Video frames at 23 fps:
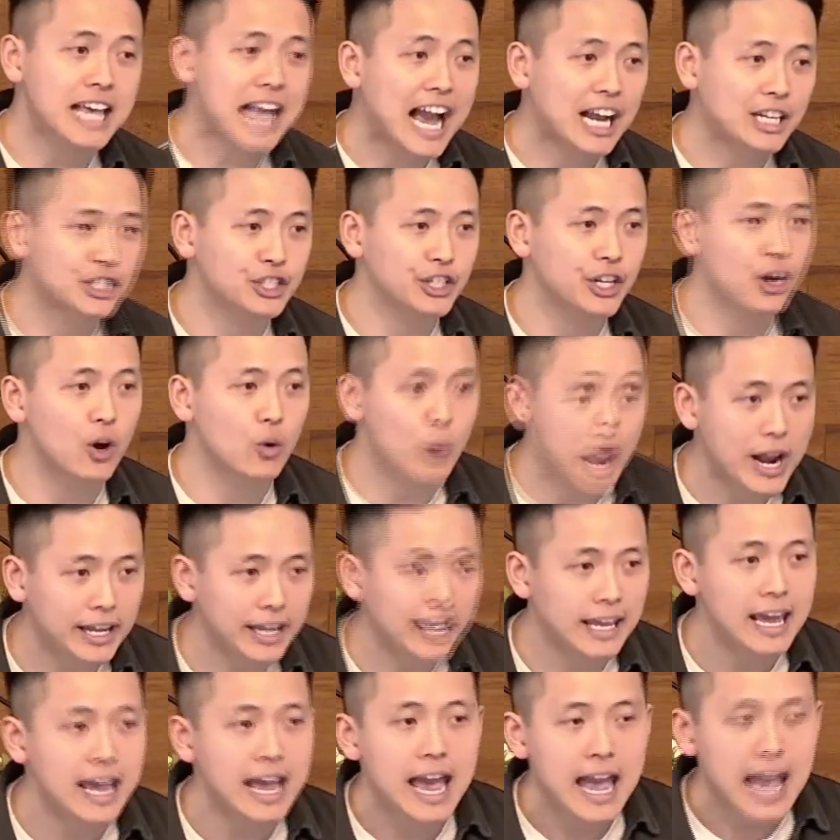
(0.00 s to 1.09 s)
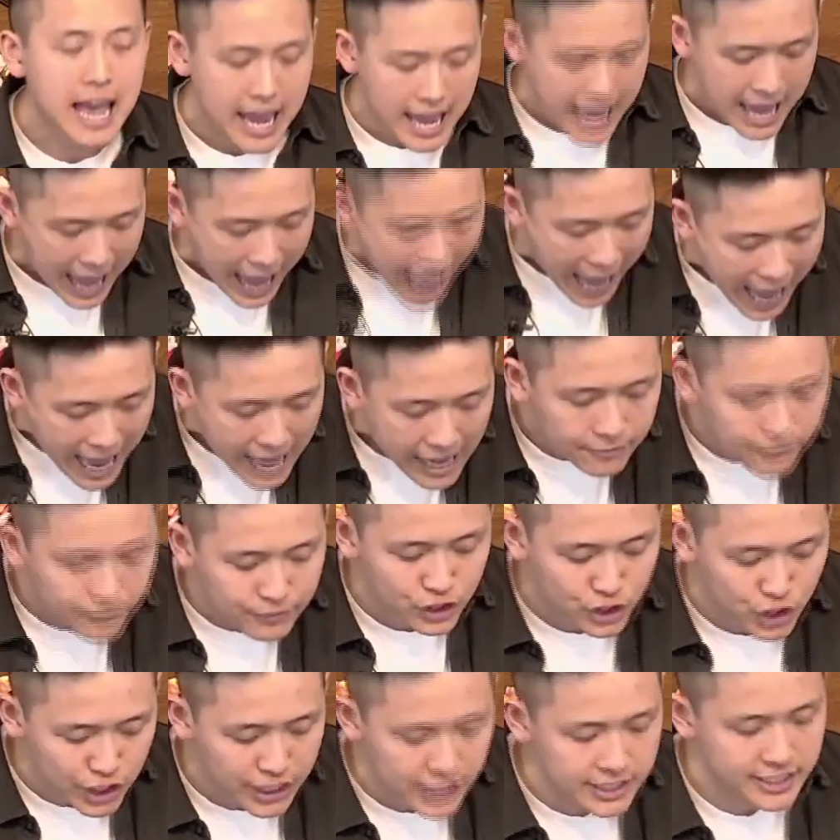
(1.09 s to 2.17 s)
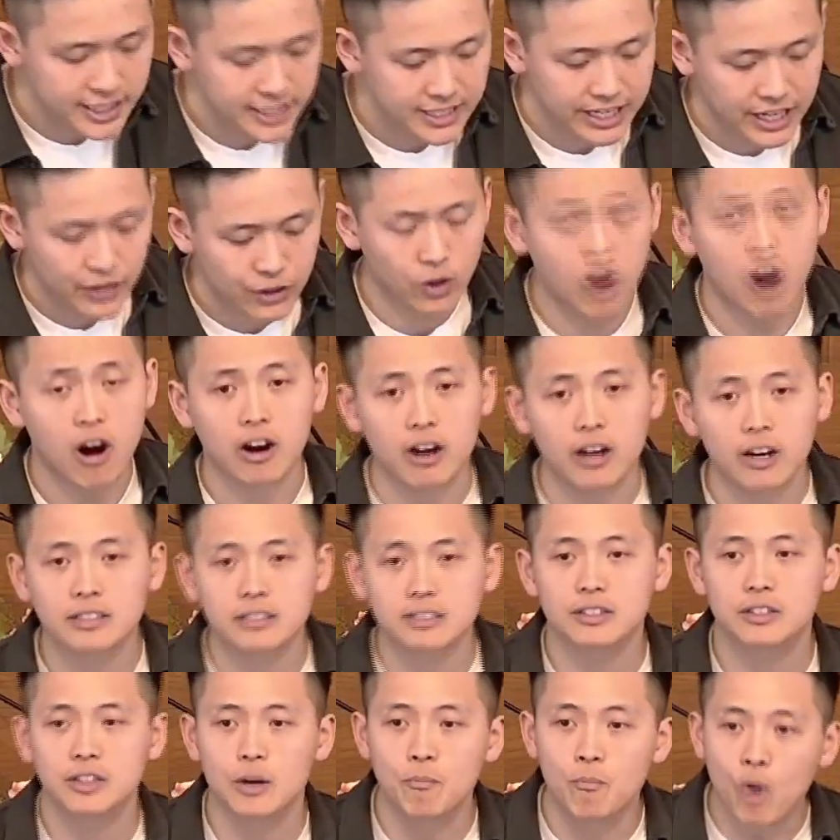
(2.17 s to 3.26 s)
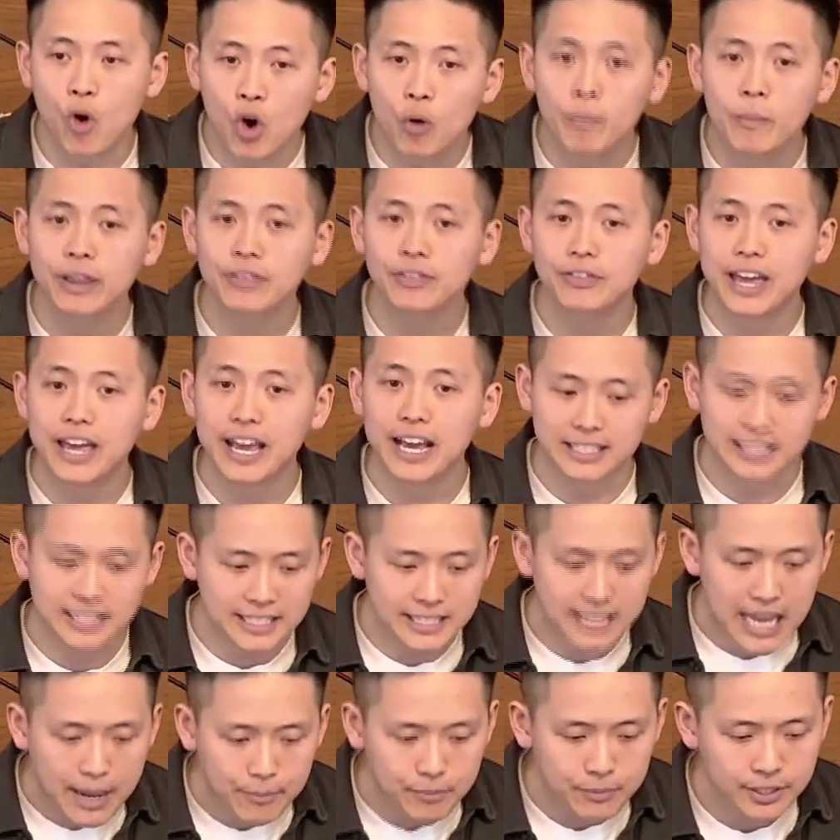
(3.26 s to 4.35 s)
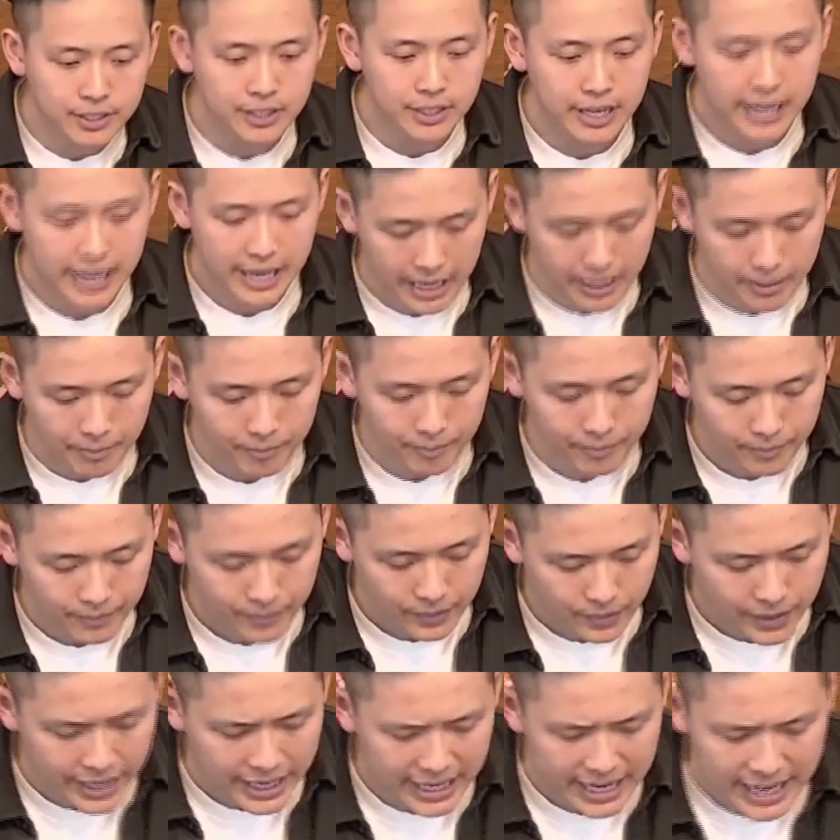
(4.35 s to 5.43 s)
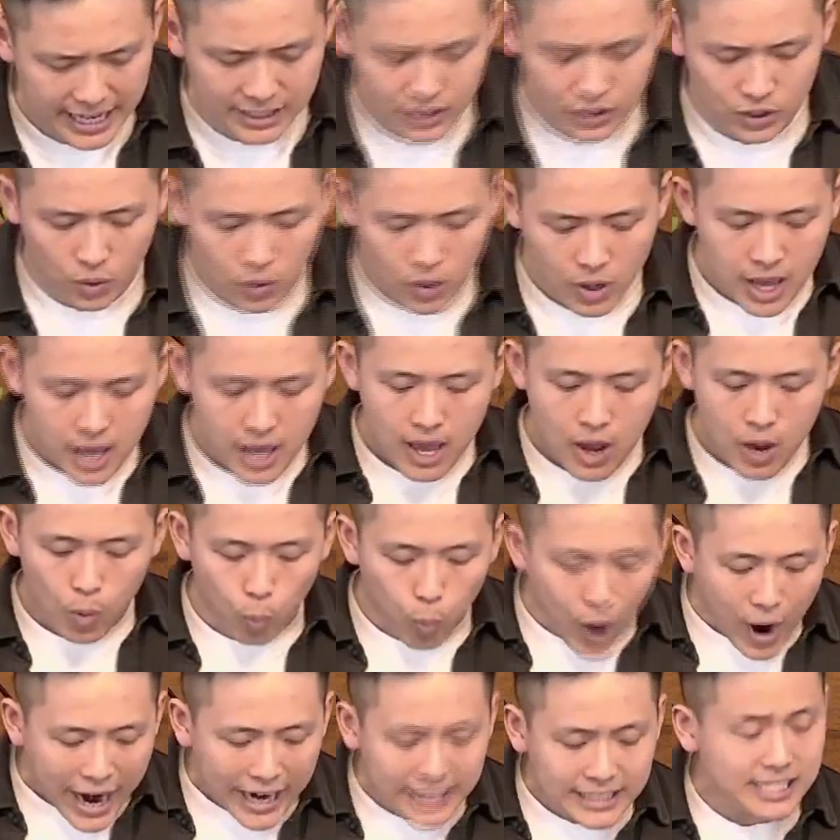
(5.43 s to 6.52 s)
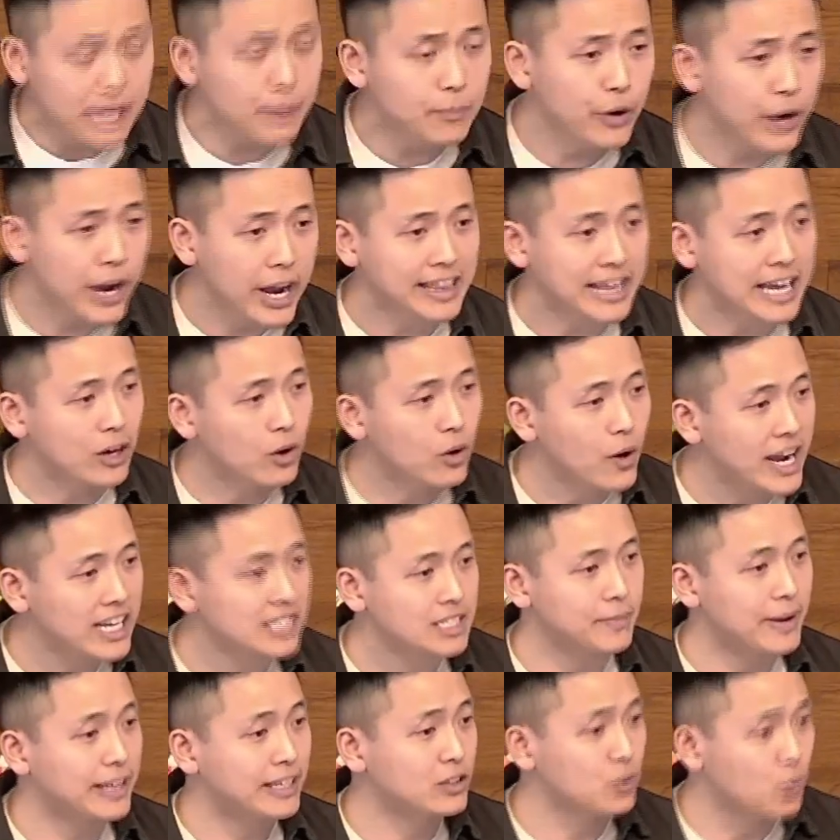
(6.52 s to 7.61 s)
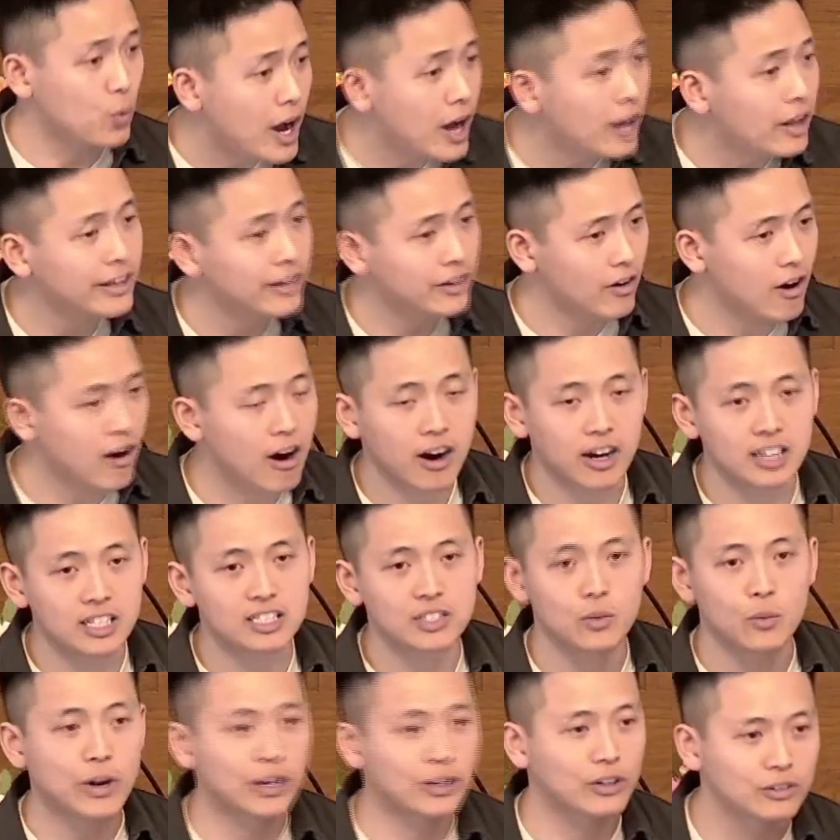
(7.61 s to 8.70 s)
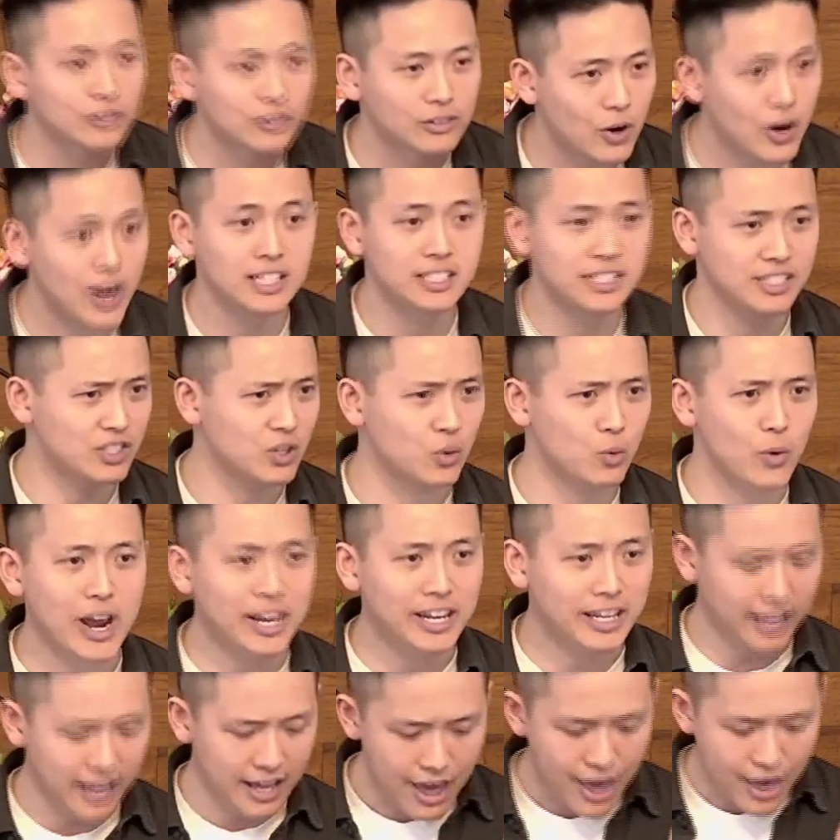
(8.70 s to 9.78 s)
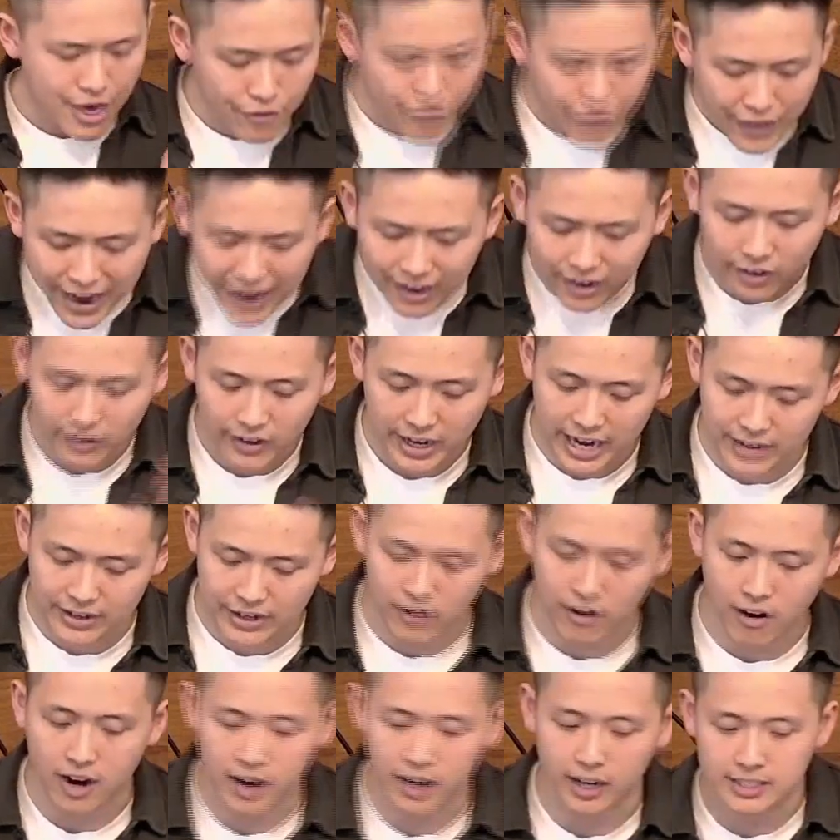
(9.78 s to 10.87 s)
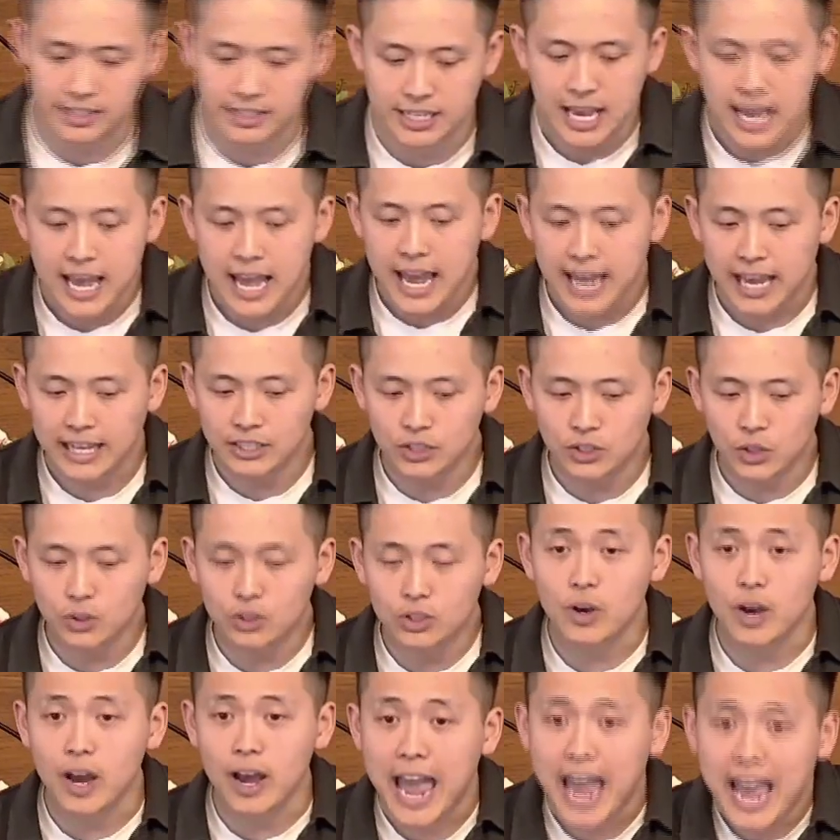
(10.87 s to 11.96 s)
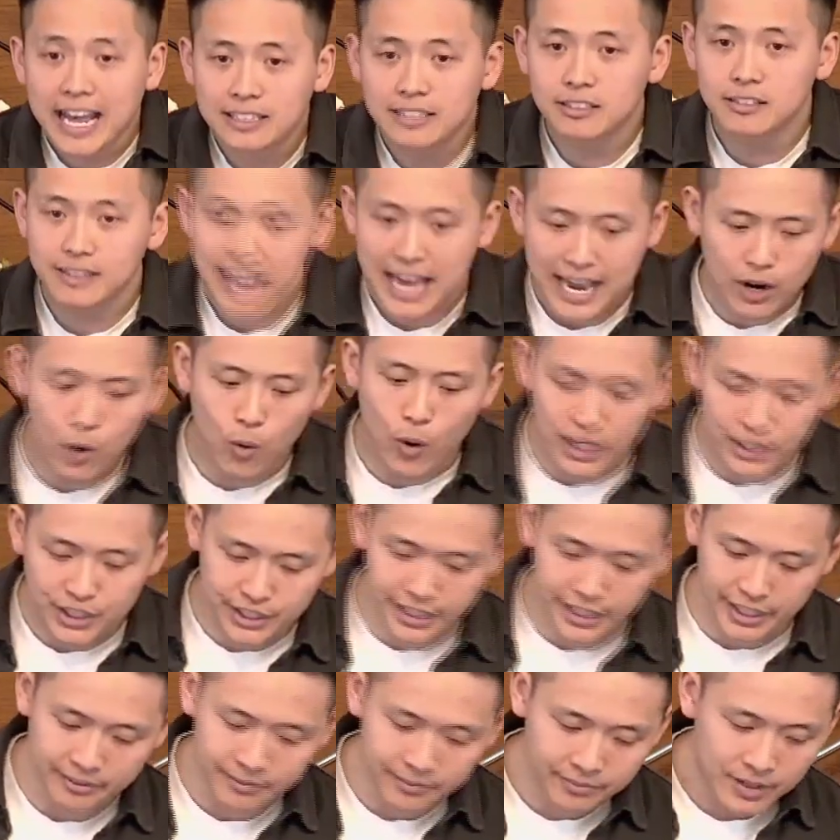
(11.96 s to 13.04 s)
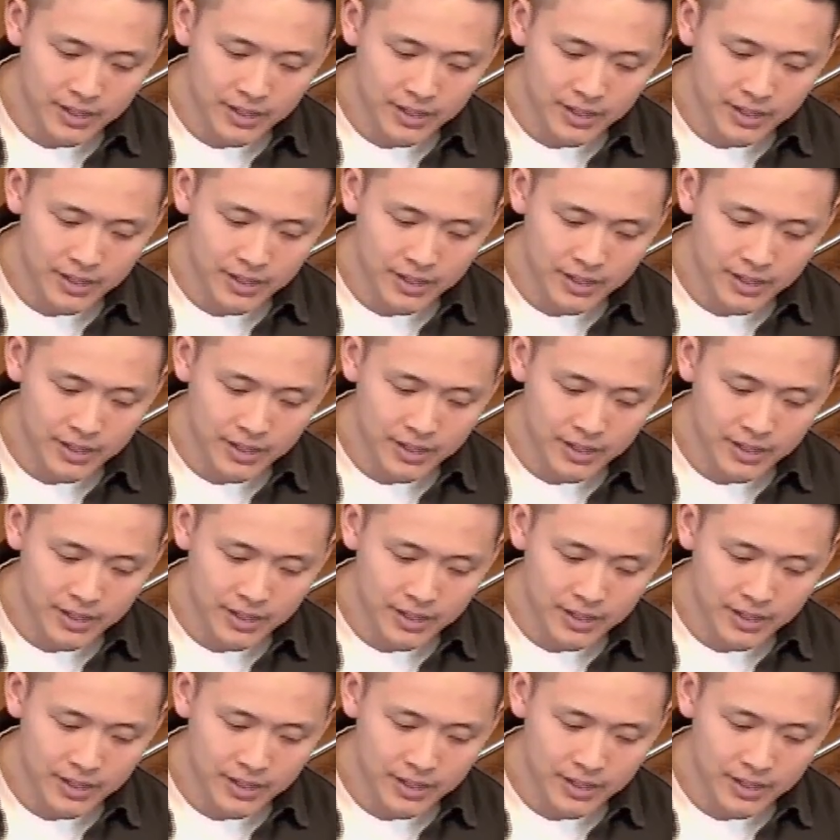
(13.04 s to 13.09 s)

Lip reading: actually already have Jesus in their hearts the moment they accept him, right? And so why is he praying that Christ may dwell in our hearts when Christ is already there in our hearts? And so to answer that question,